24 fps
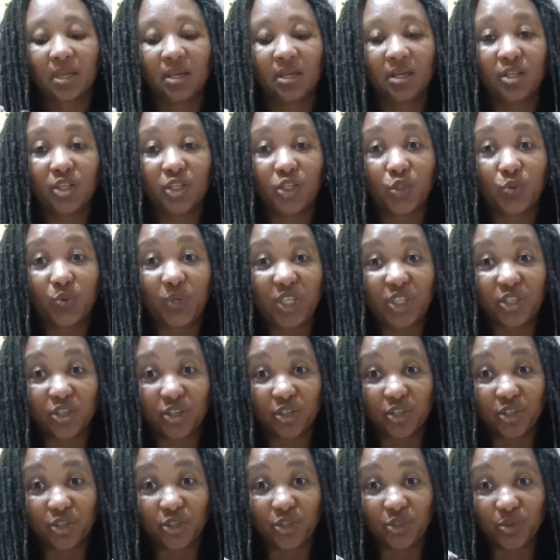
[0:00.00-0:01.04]
the sweeter
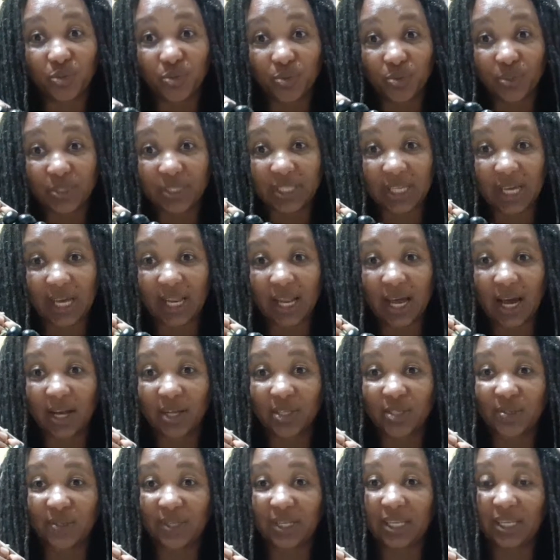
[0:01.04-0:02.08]
the juice. And
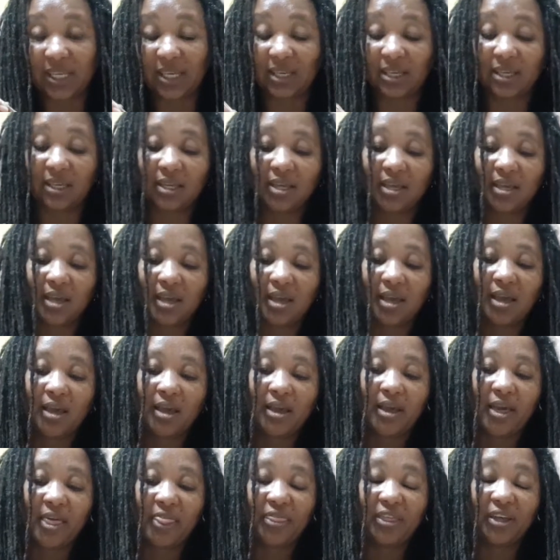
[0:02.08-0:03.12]
actually,
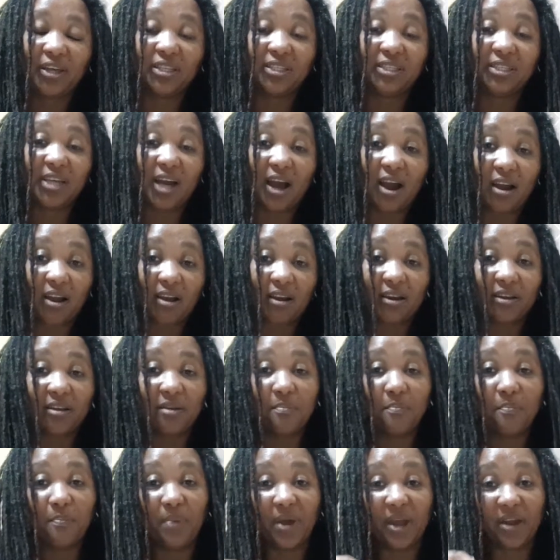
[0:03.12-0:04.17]
the darker the
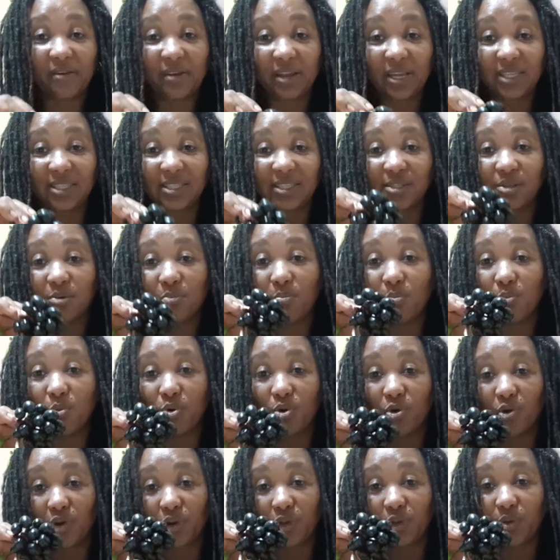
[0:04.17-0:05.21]
berries, the
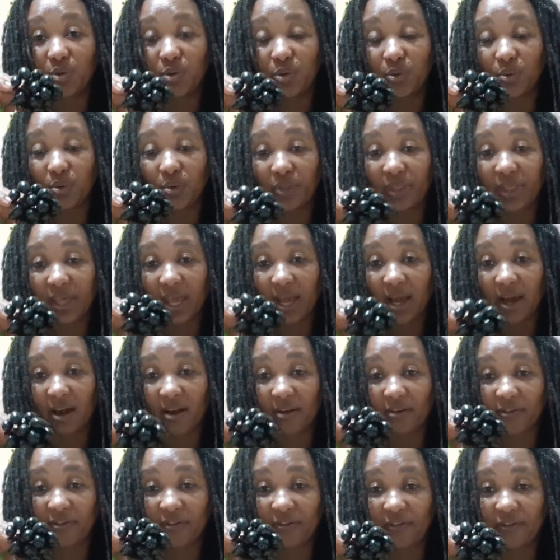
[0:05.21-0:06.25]
more you know they
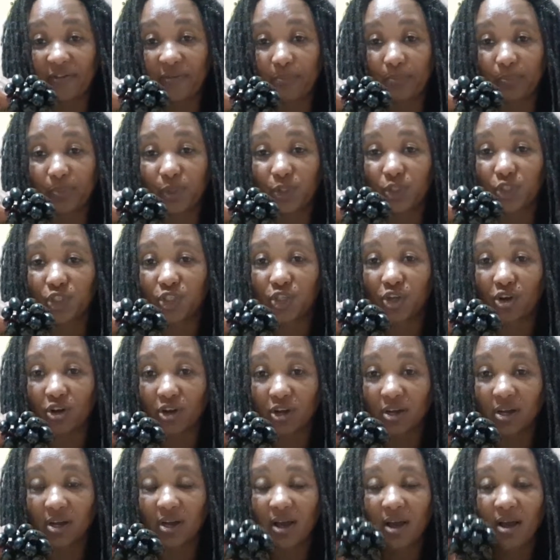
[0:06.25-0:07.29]
are
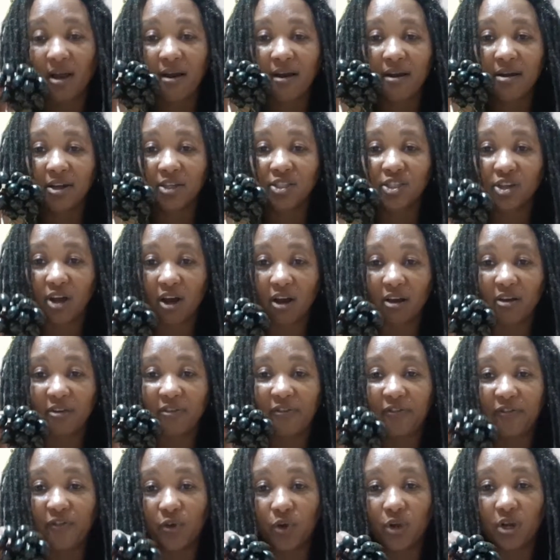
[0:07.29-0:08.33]
chock
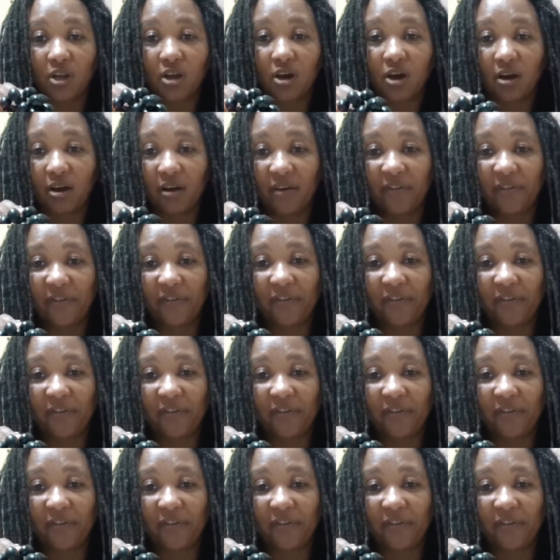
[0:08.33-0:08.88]
full of